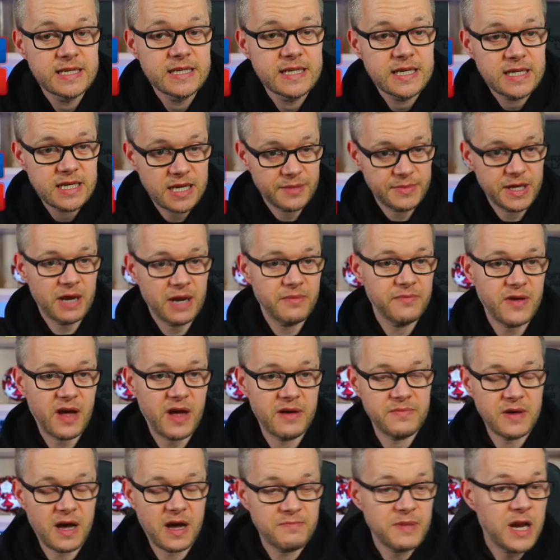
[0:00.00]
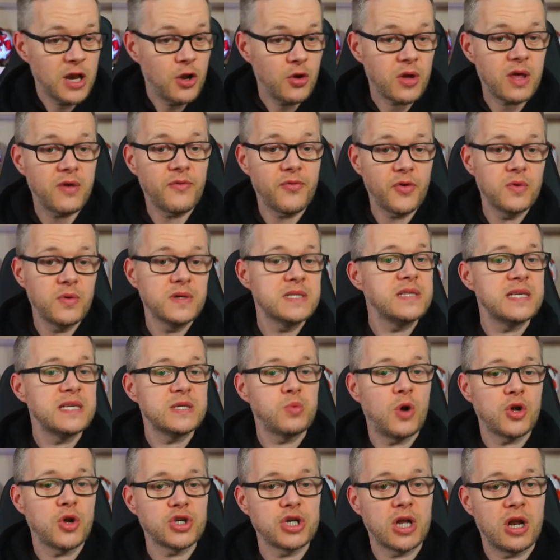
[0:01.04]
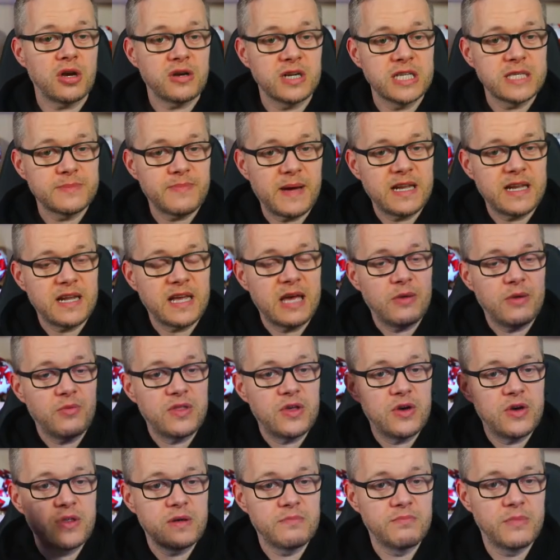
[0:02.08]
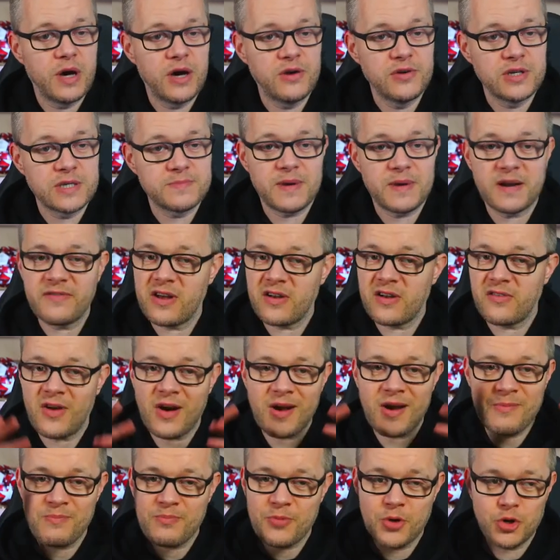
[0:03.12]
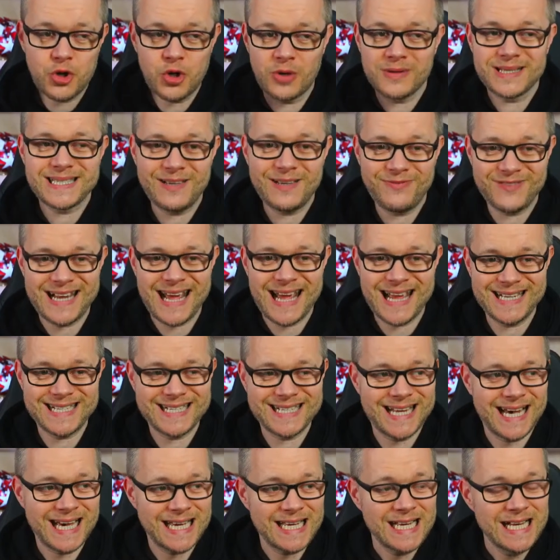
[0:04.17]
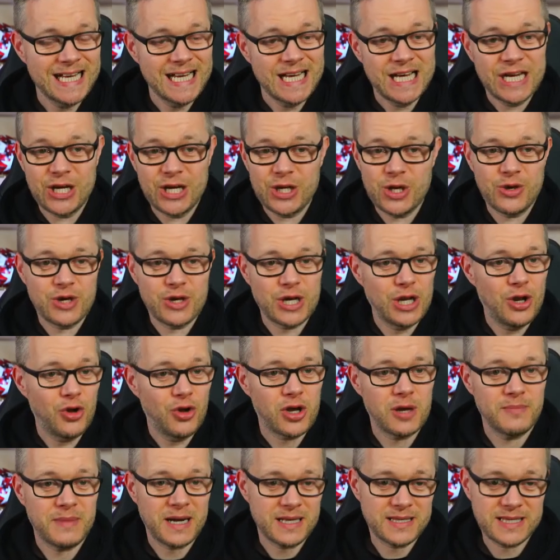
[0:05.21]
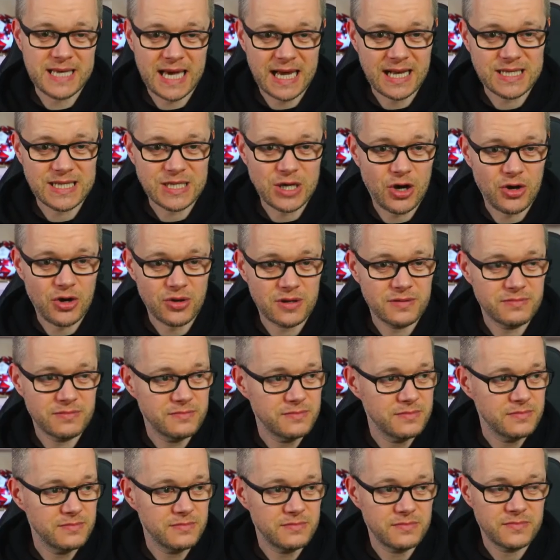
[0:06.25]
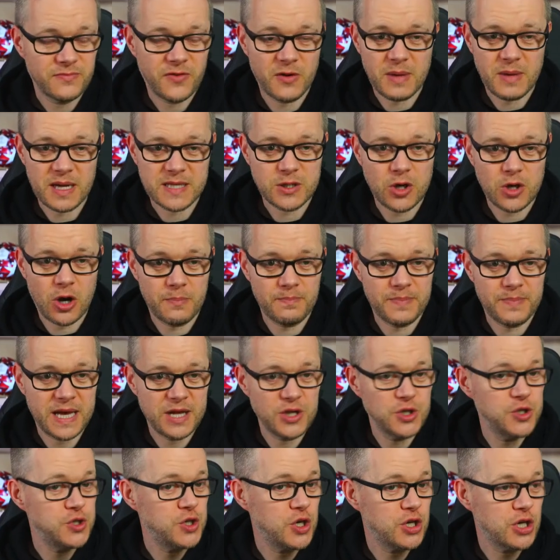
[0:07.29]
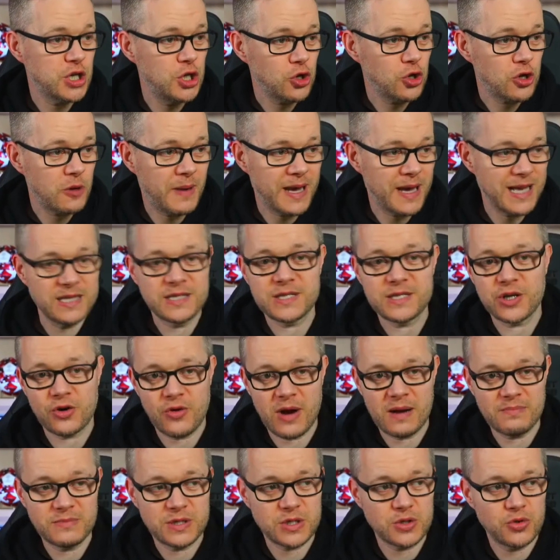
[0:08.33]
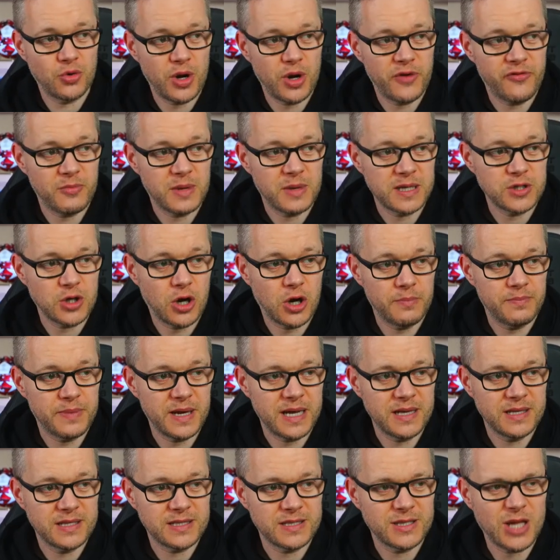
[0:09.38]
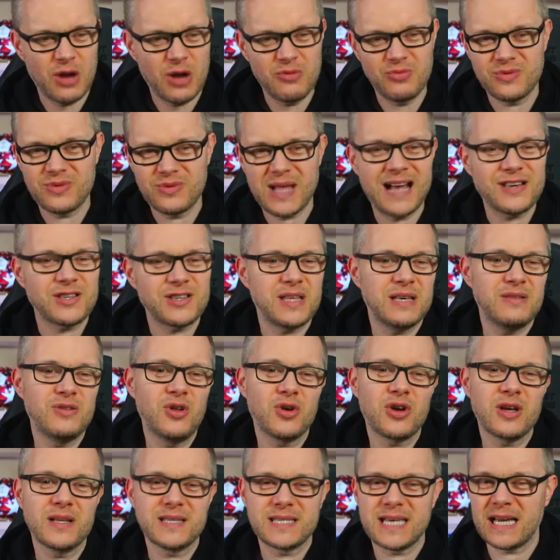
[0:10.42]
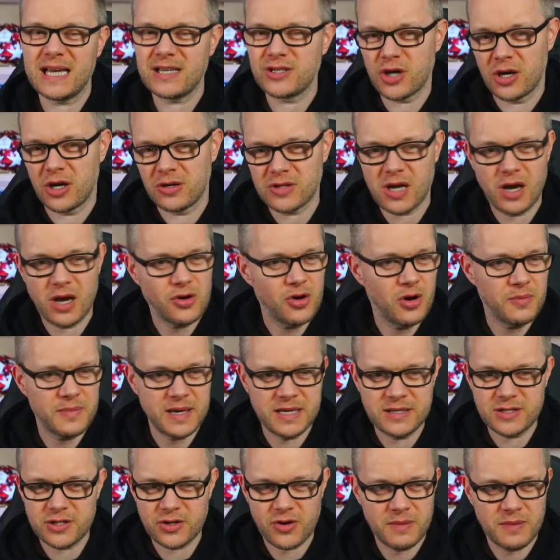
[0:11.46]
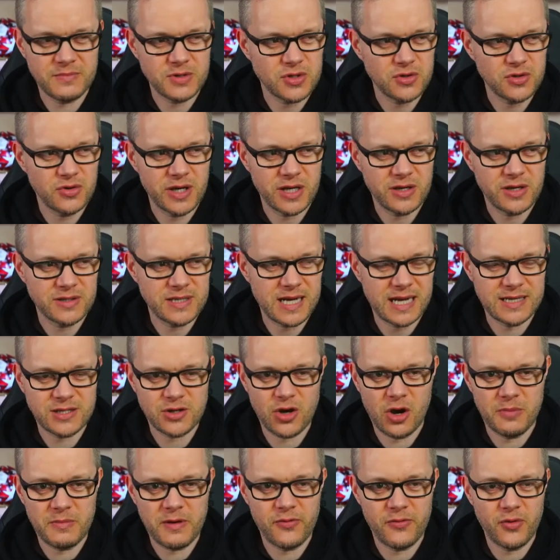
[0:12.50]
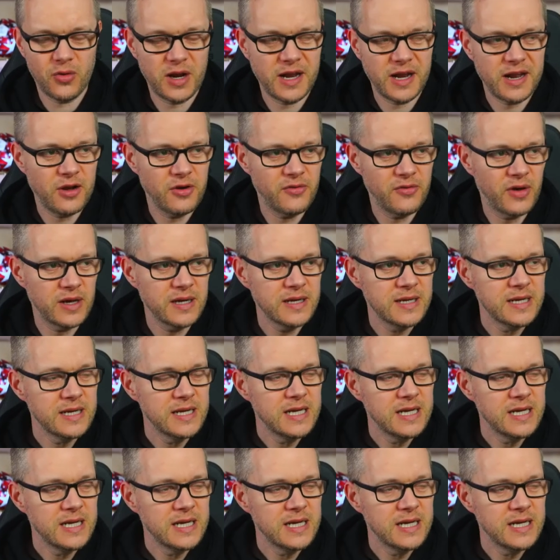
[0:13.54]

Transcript: I mean, I'm, I've been looking forward to this watch-along and spending it with you the most, but I've had a very productive day today. You can look at my TikTok for my top bins. You can look at my Instagram story for my top bins. Don't actually look at TikTok. Don't go on my Instagram story because that's got me falling over.